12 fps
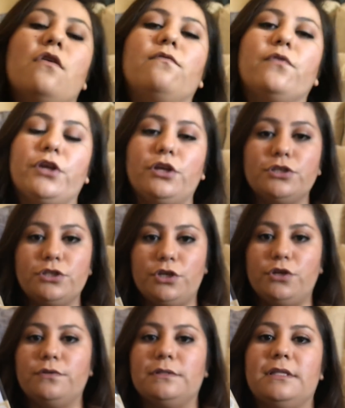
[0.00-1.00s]
for you to
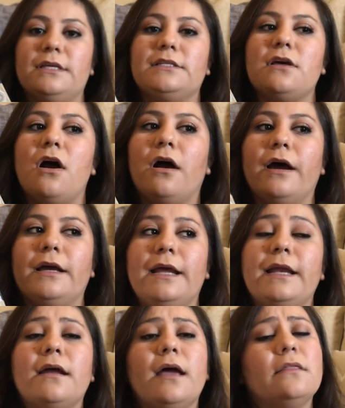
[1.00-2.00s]
use this on,
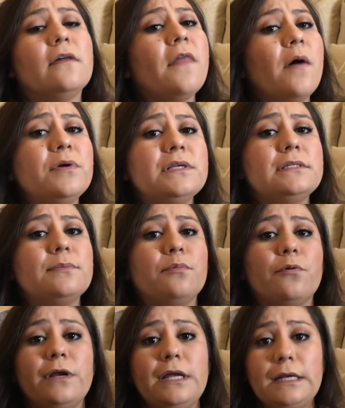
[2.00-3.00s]
and I thought that was
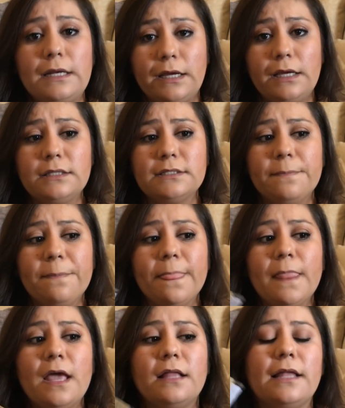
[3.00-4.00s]
pretty neat
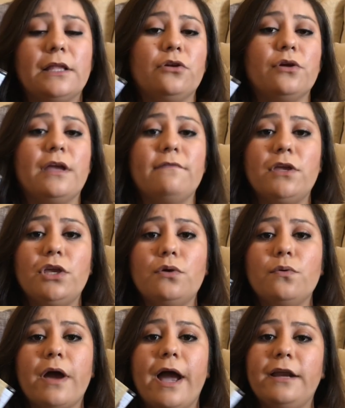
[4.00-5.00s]
that they're giving
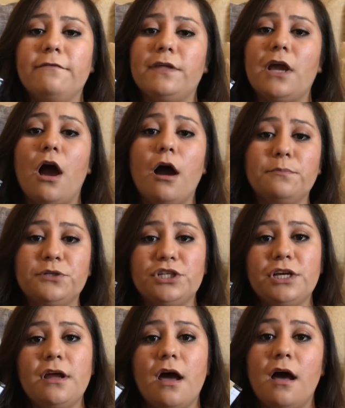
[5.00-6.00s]
you kind of the
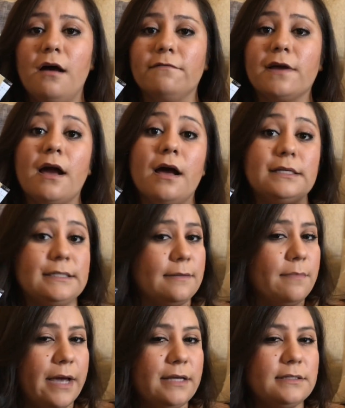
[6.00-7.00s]
option of
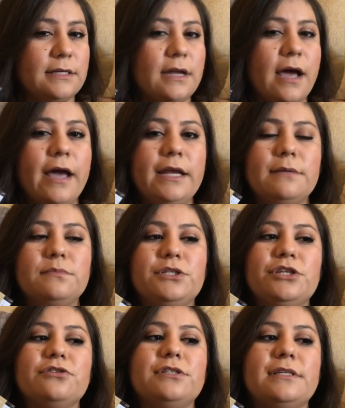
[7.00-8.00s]
customizing items
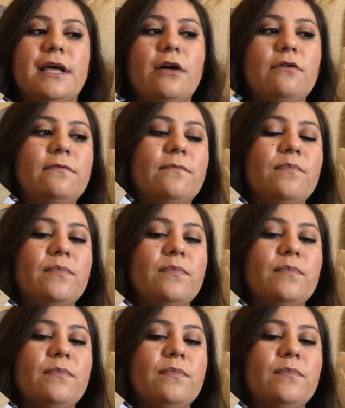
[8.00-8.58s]
yourself,